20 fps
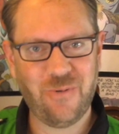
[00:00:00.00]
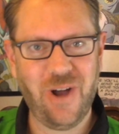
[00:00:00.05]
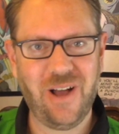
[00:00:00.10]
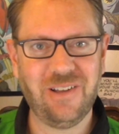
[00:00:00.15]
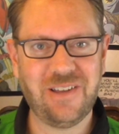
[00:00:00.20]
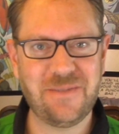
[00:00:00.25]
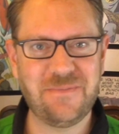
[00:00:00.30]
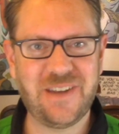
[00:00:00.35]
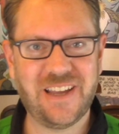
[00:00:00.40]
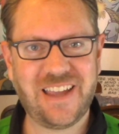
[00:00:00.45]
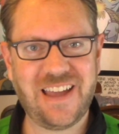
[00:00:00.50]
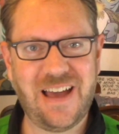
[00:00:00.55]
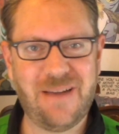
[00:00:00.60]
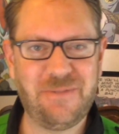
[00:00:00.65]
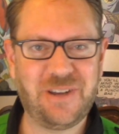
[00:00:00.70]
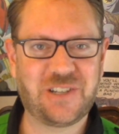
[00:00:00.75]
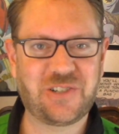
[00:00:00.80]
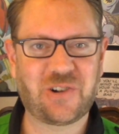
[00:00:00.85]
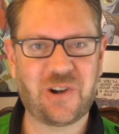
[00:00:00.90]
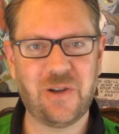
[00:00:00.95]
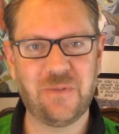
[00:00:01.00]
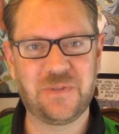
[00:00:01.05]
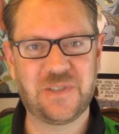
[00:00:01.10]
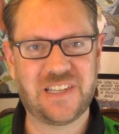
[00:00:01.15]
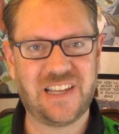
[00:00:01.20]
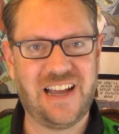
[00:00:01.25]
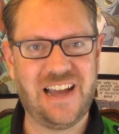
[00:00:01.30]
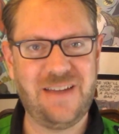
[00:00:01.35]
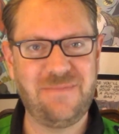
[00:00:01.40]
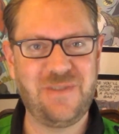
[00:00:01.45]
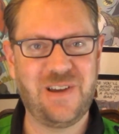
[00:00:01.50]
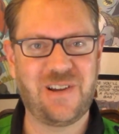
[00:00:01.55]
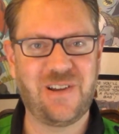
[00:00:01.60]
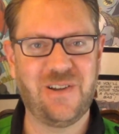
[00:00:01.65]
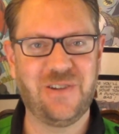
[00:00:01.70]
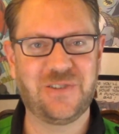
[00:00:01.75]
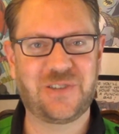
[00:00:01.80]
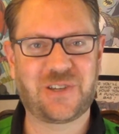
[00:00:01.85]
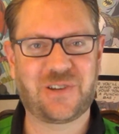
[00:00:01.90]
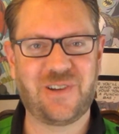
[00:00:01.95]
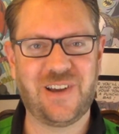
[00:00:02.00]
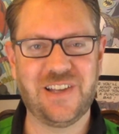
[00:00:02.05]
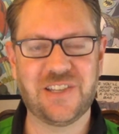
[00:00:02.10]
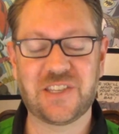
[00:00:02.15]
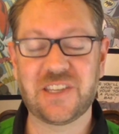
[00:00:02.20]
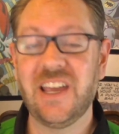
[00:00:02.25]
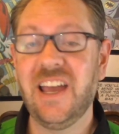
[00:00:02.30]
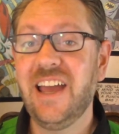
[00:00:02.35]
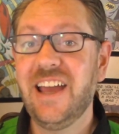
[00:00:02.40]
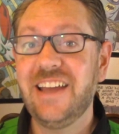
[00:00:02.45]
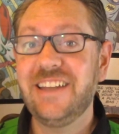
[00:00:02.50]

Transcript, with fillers: welcome to Comic Tropes. I'm your host, Chris.